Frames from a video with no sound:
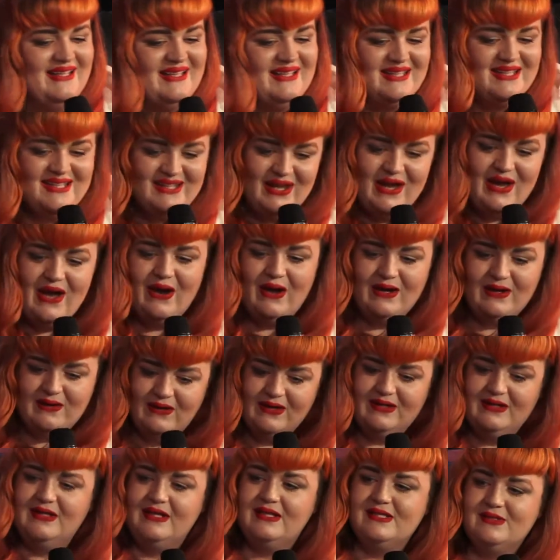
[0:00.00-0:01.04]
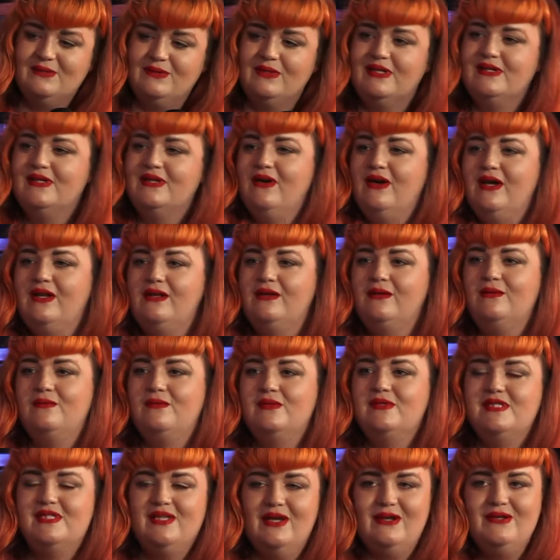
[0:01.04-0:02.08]
yeah, that's when I kind of
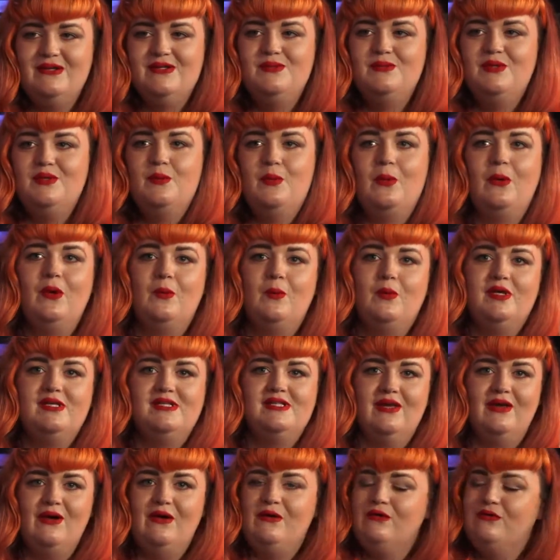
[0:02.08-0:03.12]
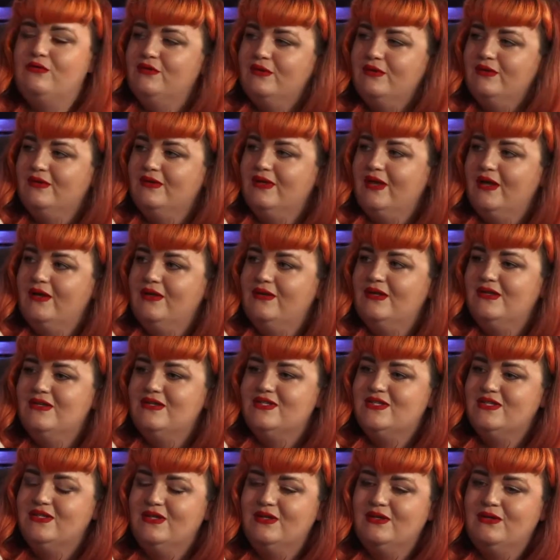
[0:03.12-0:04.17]
was starting to be more myself and getting
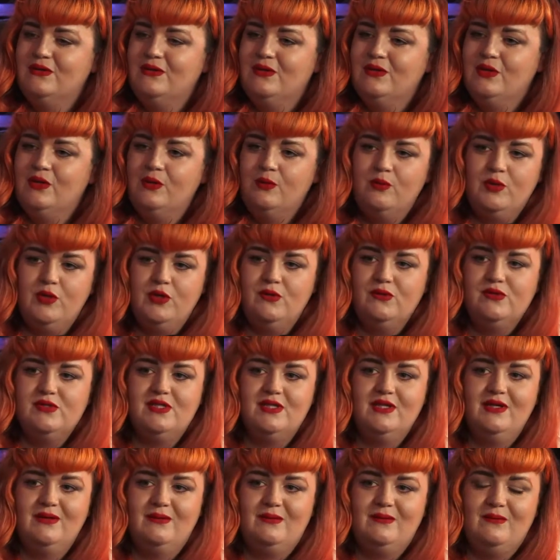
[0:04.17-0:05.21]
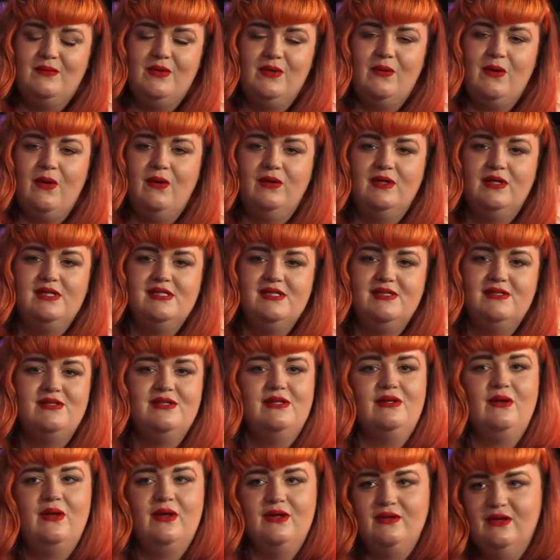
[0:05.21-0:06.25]
into music, and we were all listening
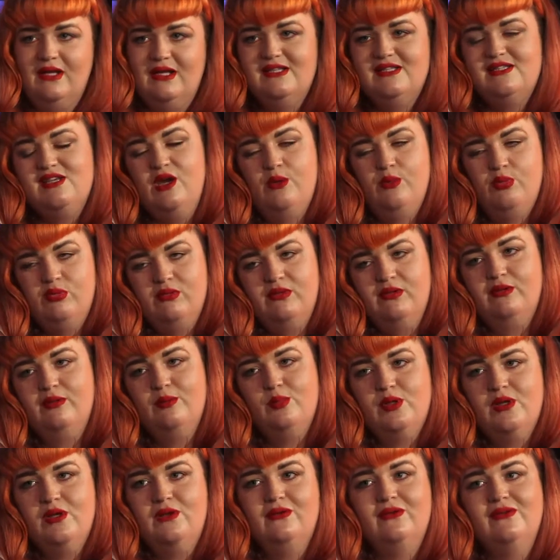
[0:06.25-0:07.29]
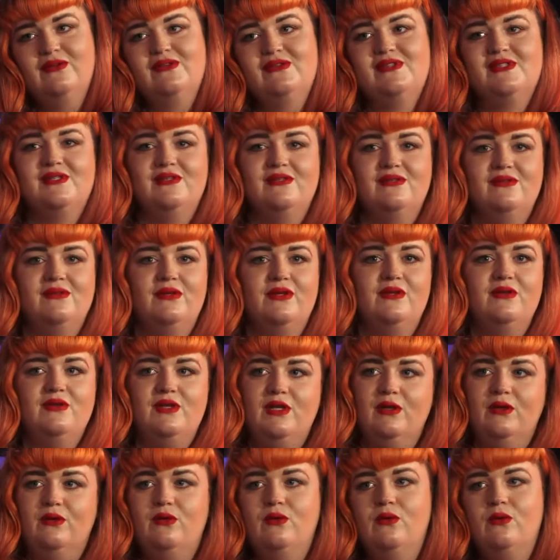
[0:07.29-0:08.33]
to like Led Zeppelin and the Beatles and like
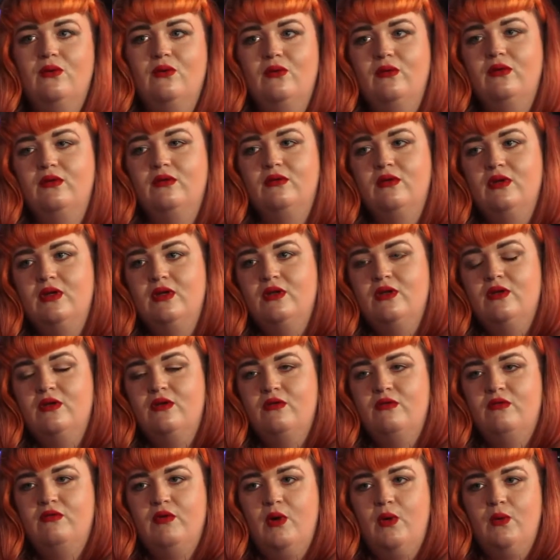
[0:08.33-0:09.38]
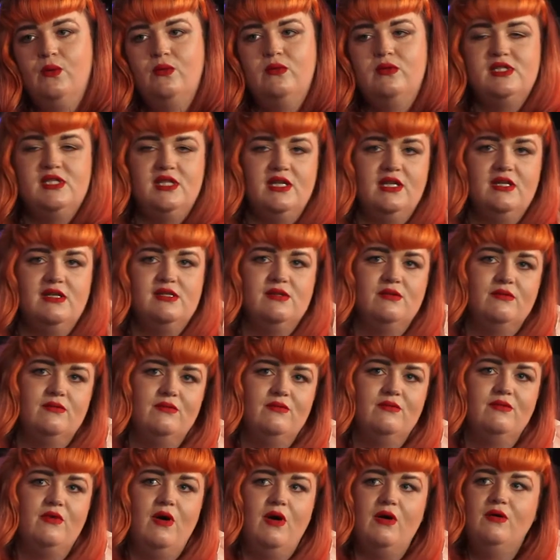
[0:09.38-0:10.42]
Neil Young and folk scene
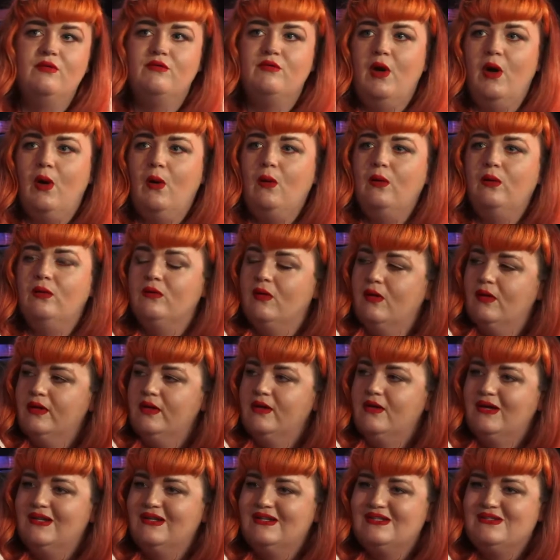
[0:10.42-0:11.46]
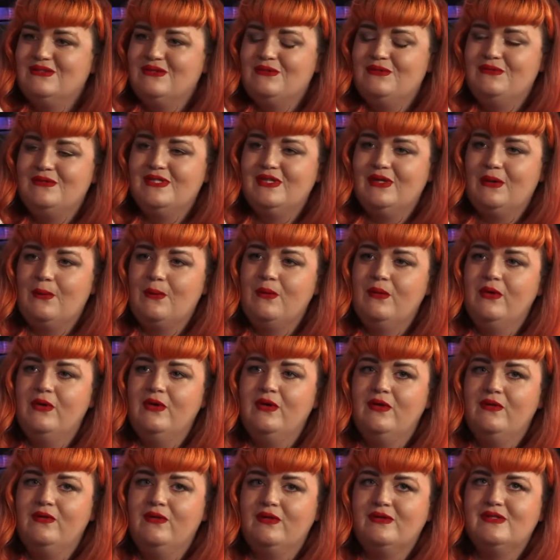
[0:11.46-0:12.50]
and rock and roll and all that kind of stuff. So
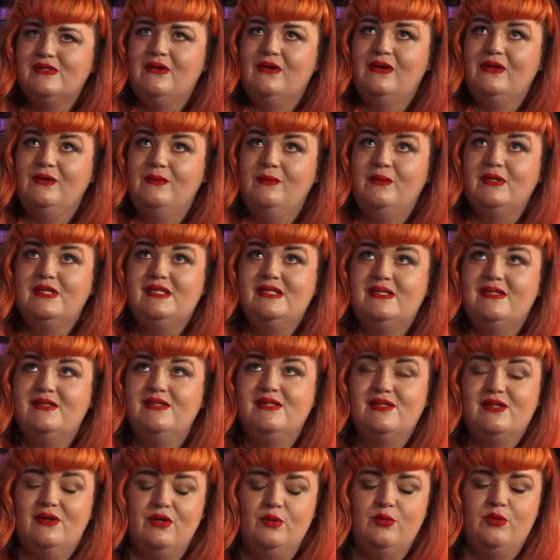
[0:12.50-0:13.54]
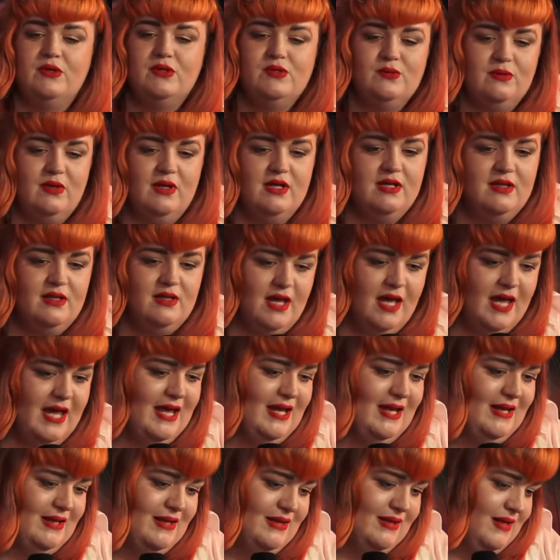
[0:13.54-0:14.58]
that's kind of what the Stony Brokes were like
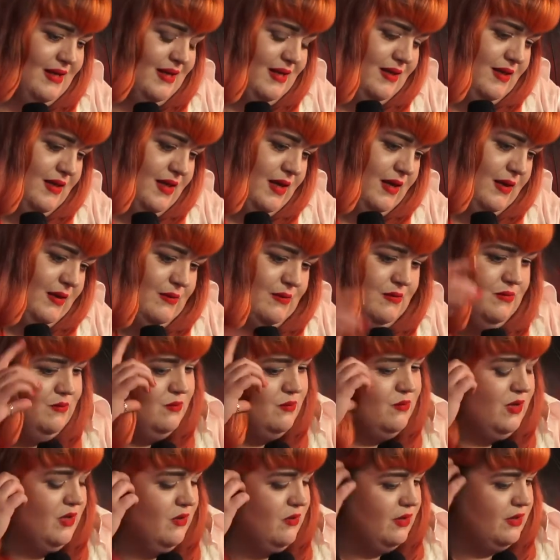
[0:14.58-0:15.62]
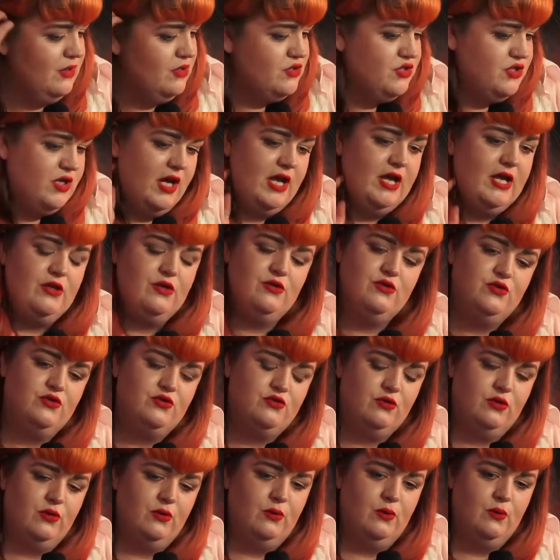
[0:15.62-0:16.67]
then. And then we kind of changed
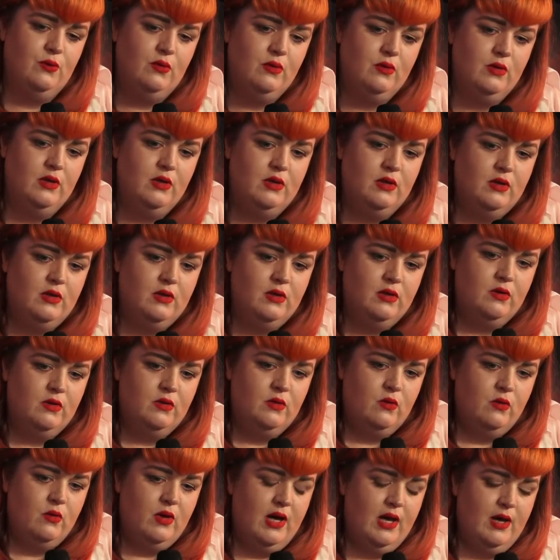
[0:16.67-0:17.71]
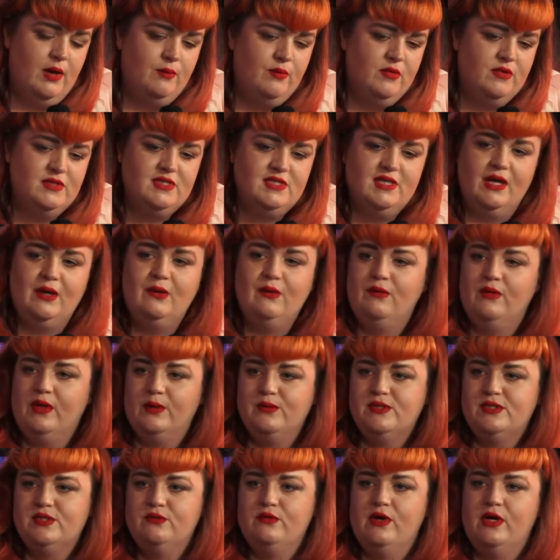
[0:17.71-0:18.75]
through the sound that
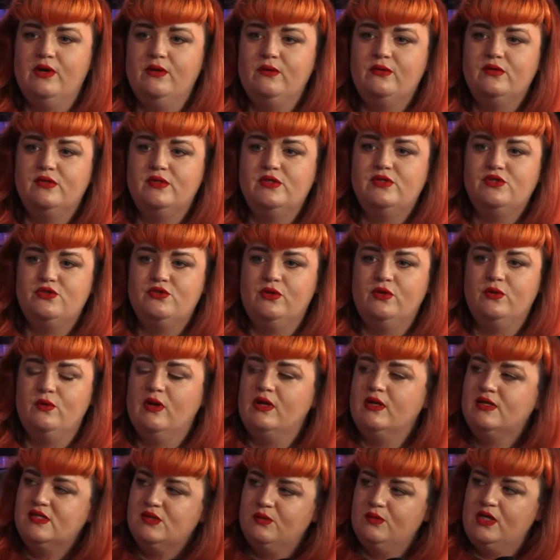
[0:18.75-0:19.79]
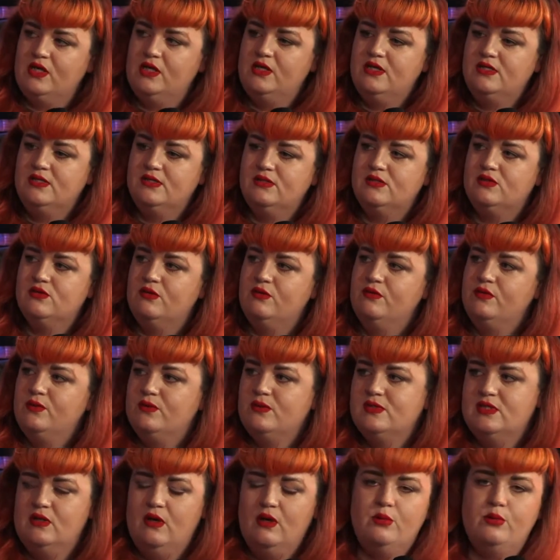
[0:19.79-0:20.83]
was around us, through like Sweeney's and stuff. There
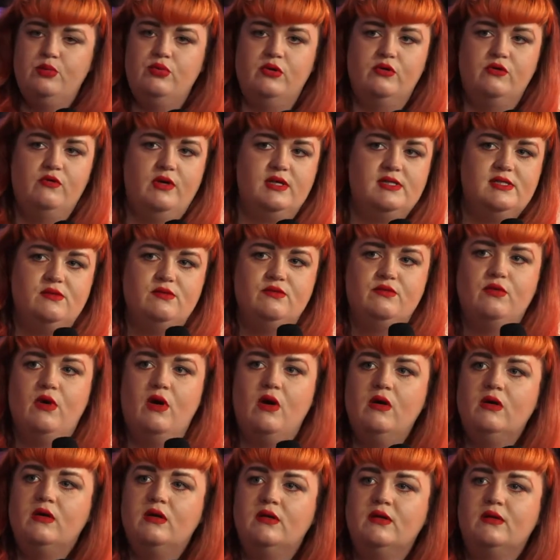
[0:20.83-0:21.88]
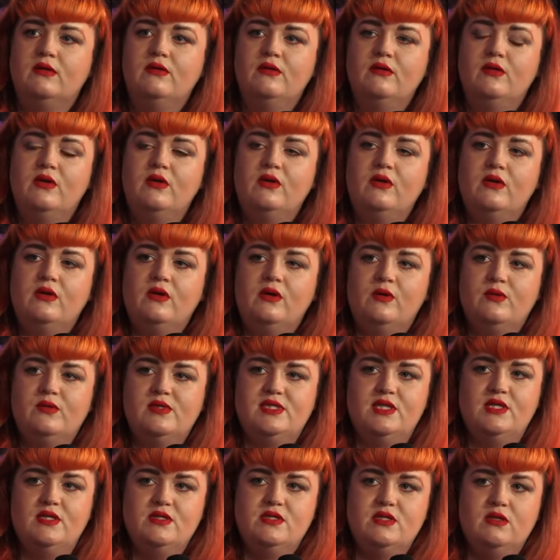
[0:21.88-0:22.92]
was a lot of progressive rock, and I
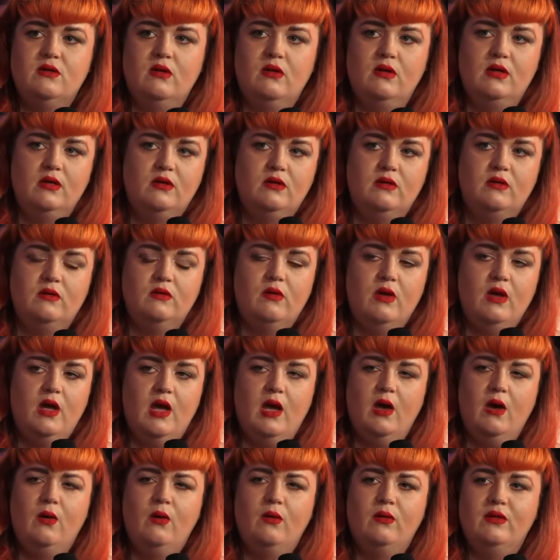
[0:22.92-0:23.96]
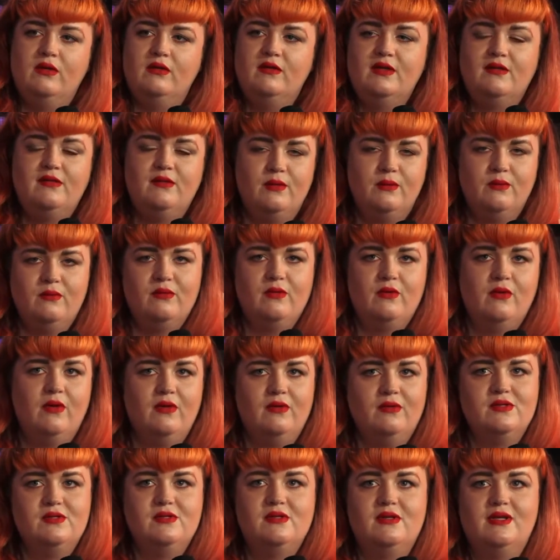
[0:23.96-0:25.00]
was into like Hell, I think they were
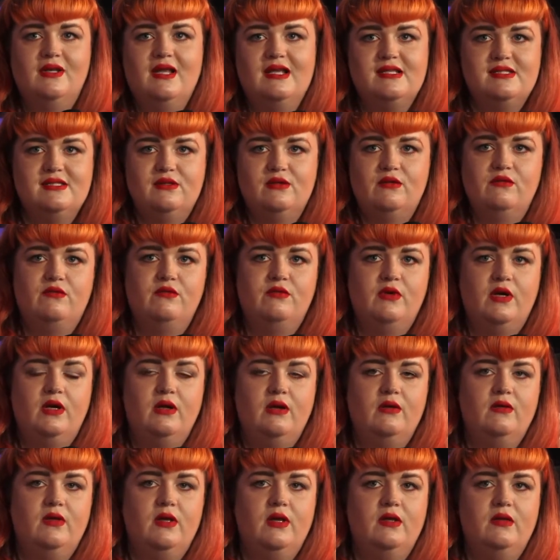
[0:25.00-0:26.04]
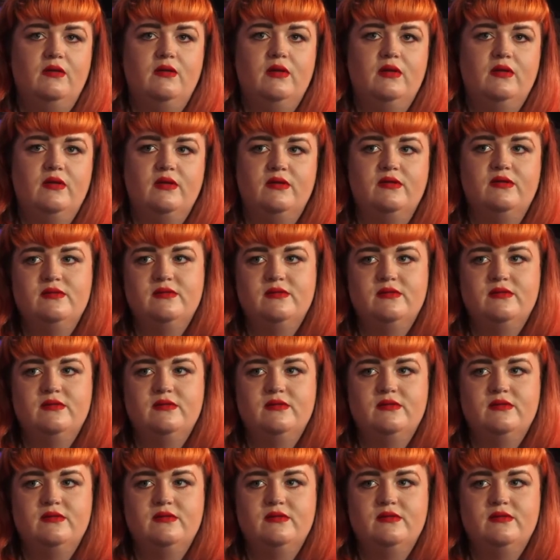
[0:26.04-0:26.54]
called Galactic Affair then, and